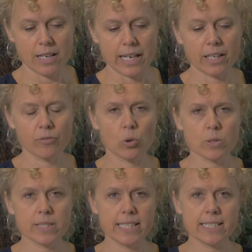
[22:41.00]
And of
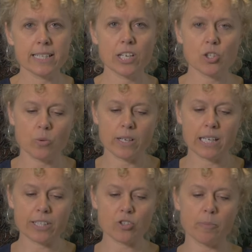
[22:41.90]
course, the International
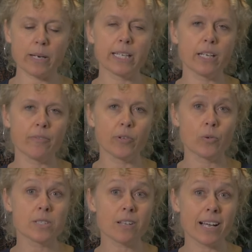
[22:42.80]
Electromagnetic
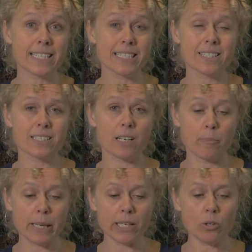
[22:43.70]
Field Scientist
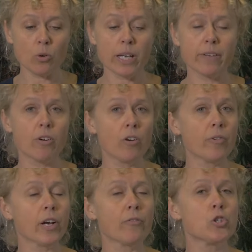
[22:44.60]
Appeal, involving over